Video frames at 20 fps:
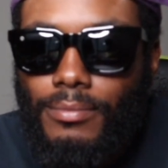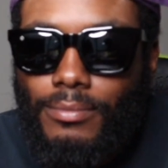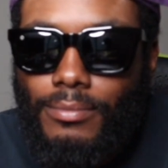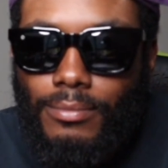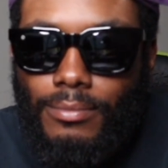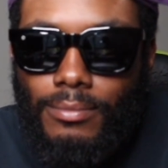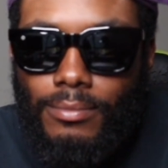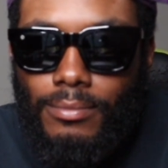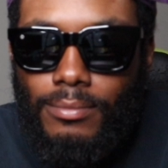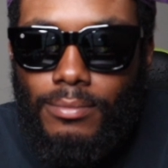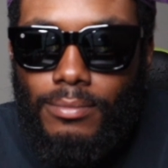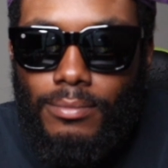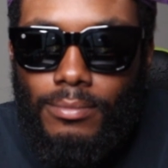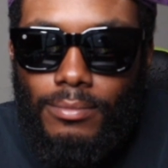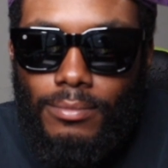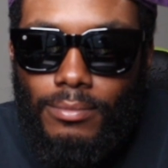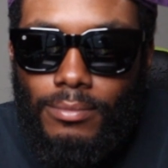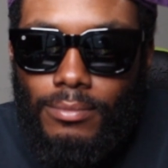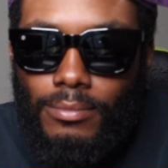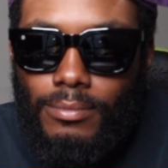
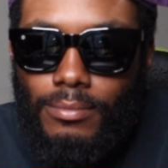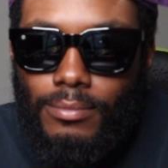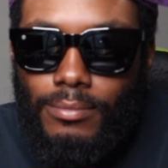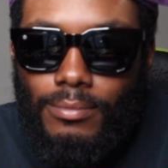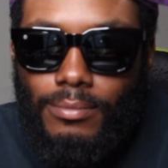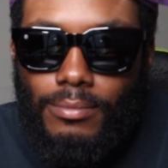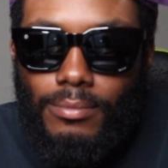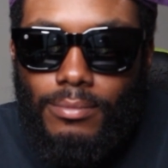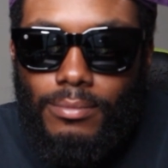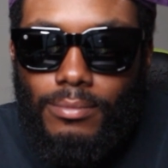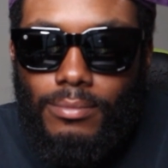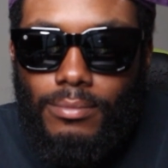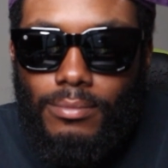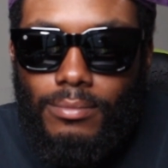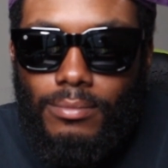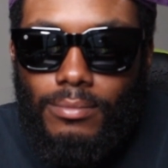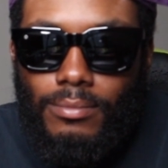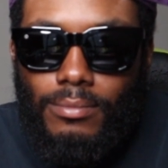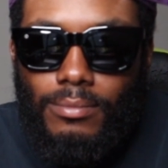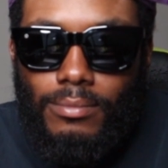
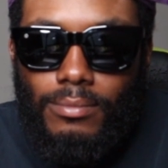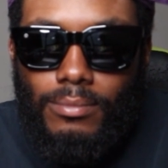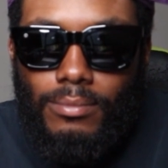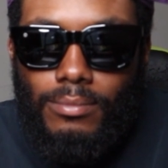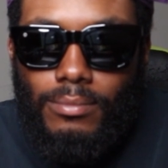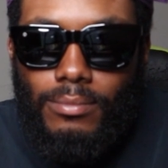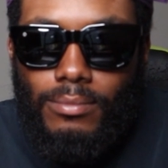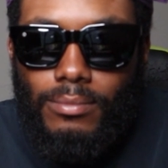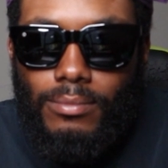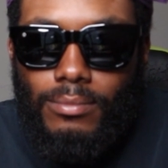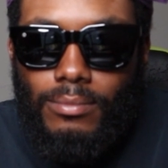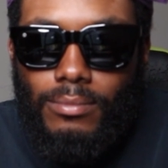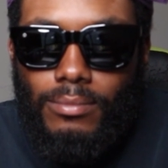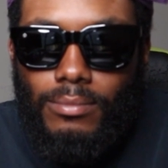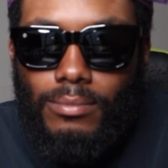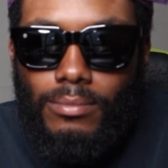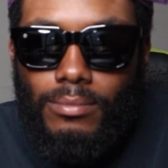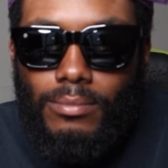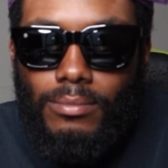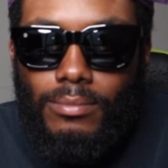
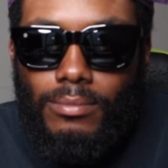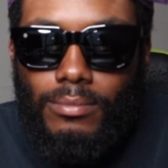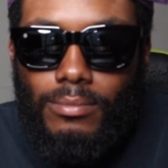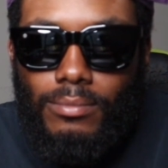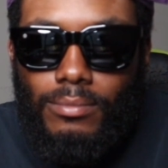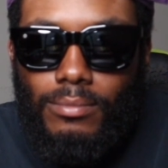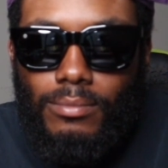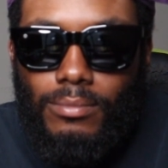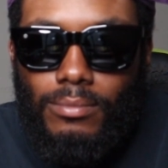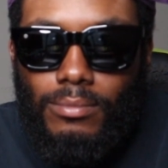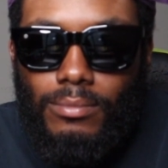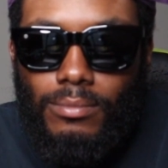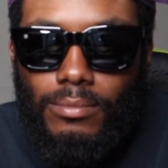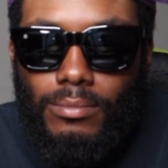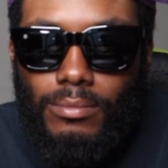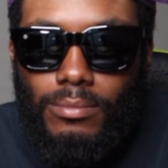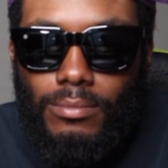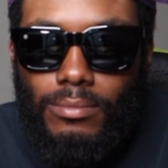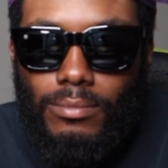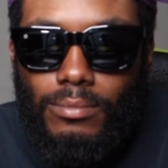
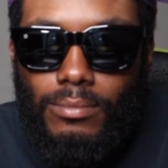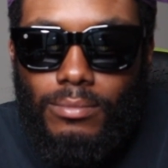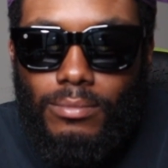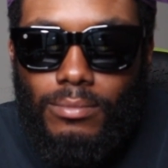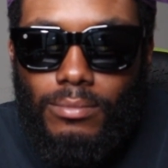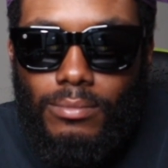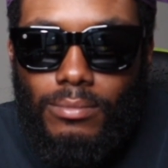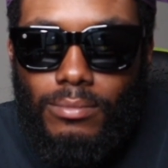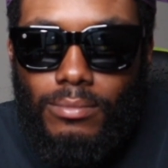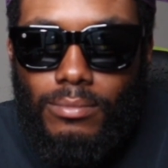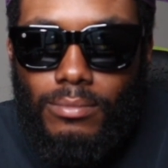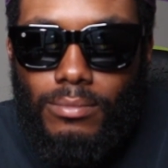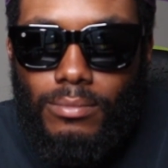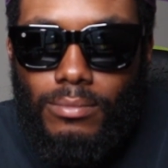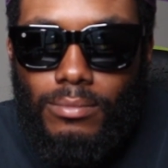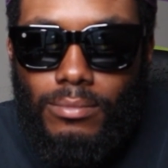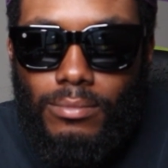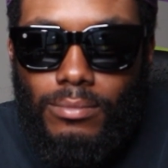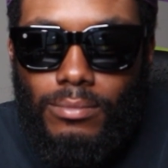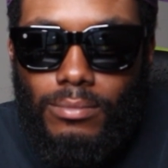
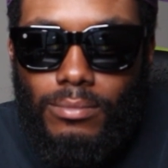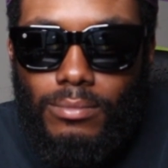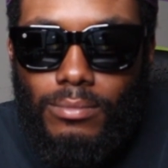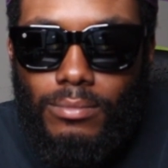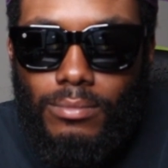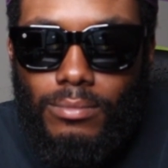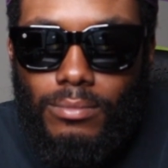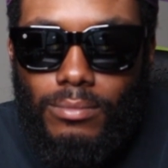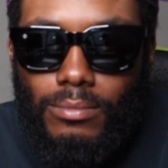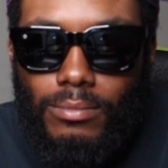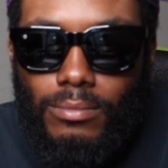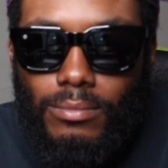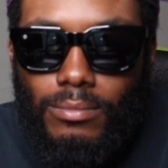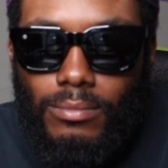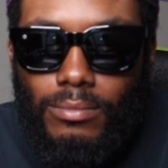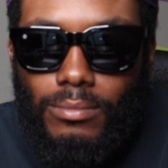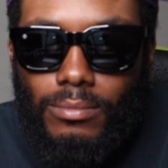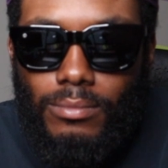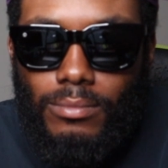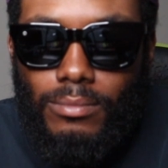
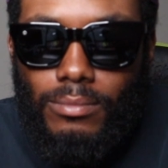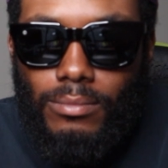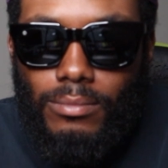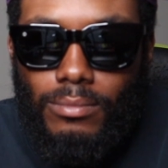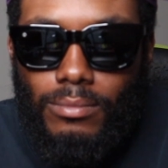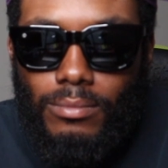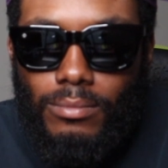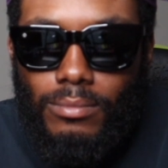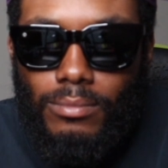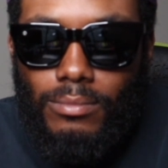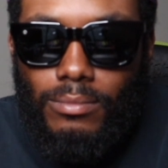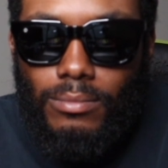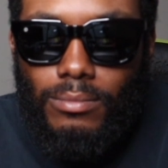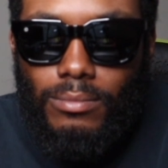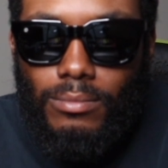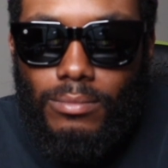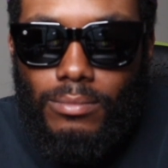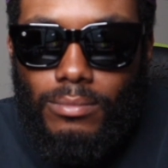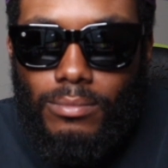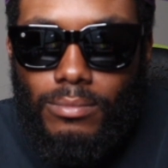
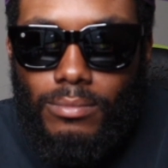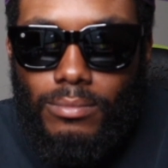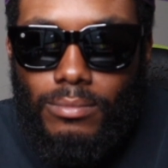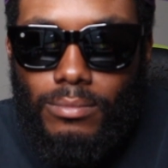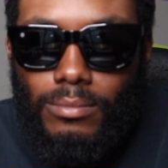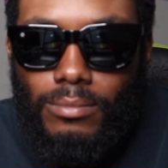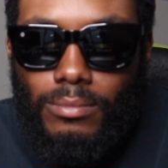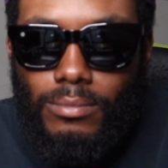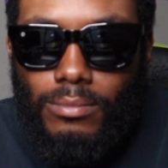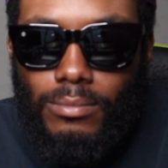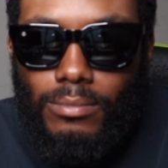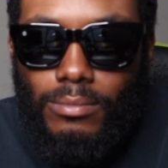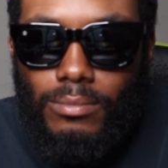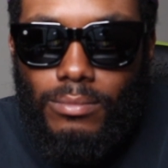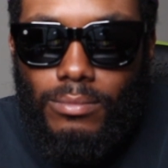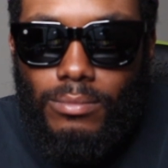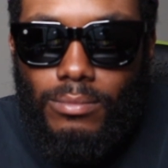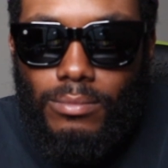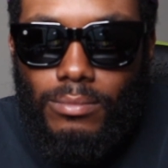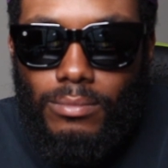This person isn't speaking.